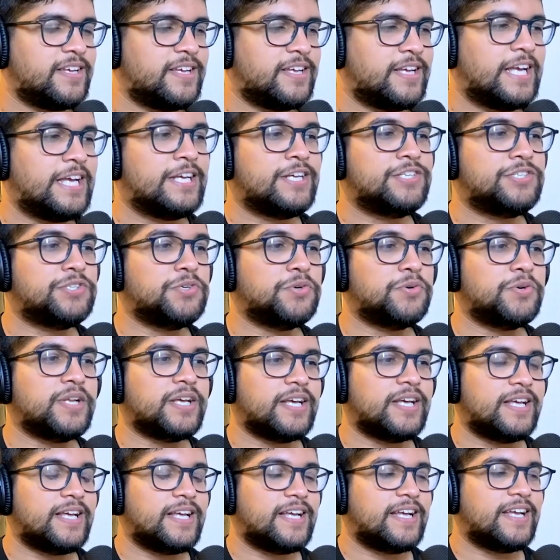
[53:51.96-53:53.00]
Bro.
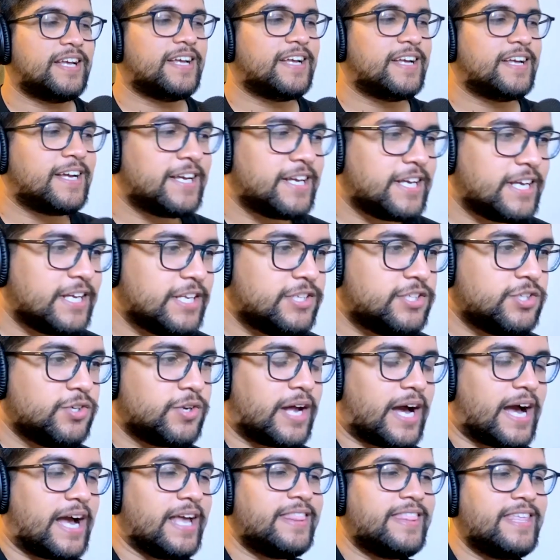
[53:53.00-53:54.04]
Dude,
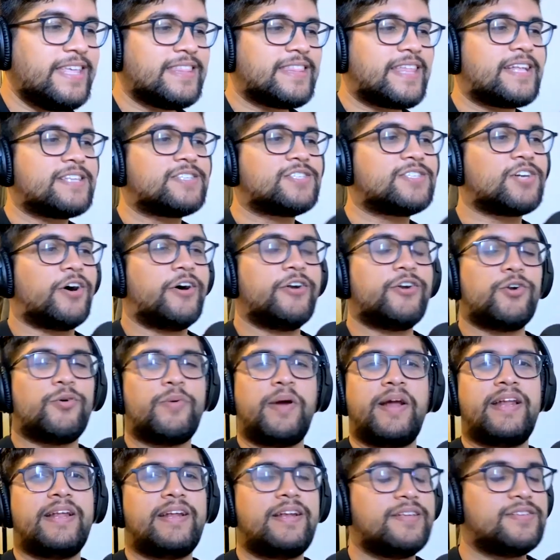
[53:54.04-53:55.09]
I think that's
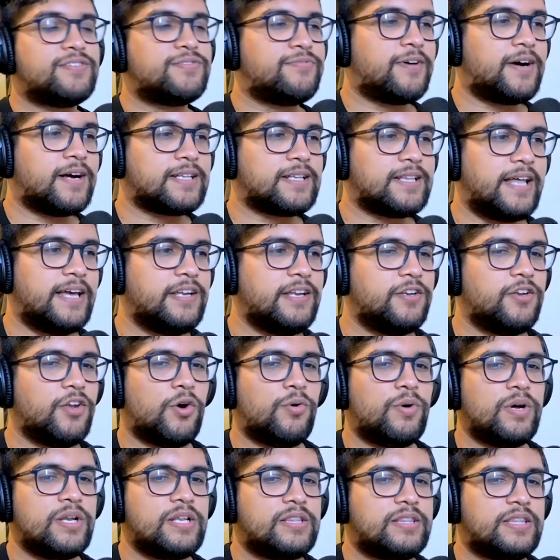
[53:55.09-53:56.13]
underrated as fuck. Like no
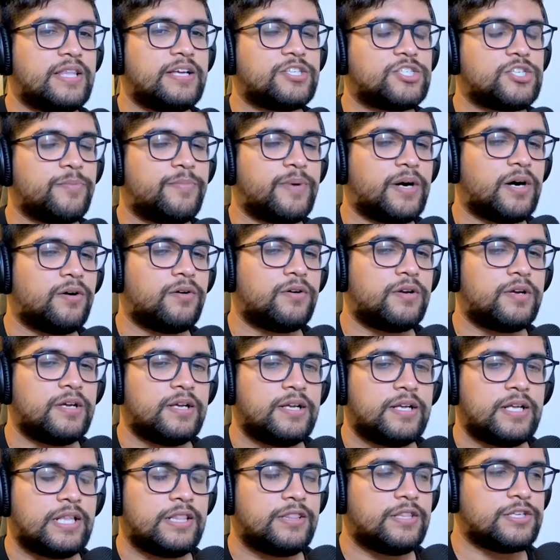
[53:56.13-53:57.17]
one thinks about
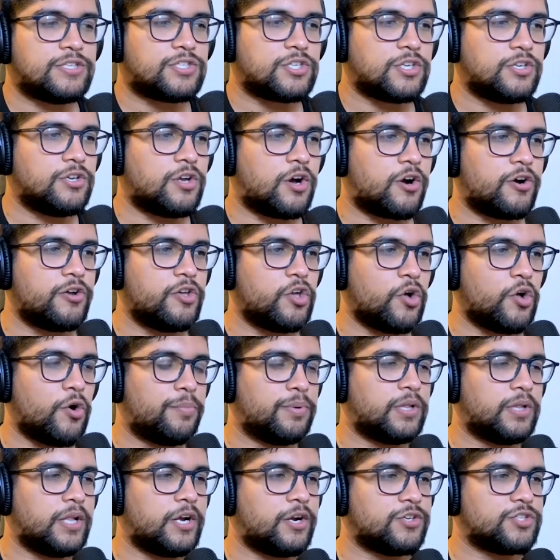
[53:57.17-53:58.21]
the scenario
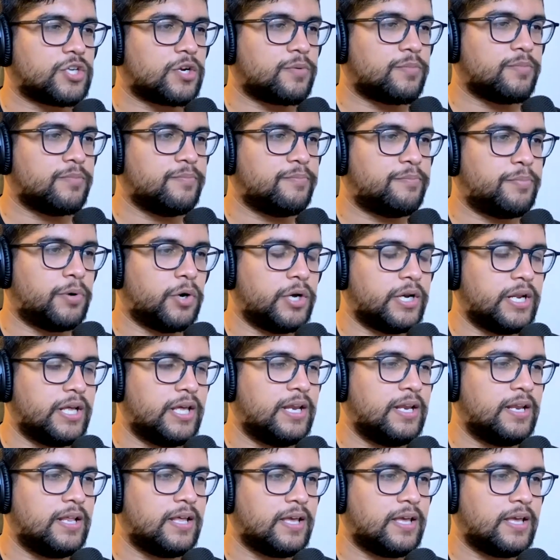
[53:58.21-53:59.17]
players are put in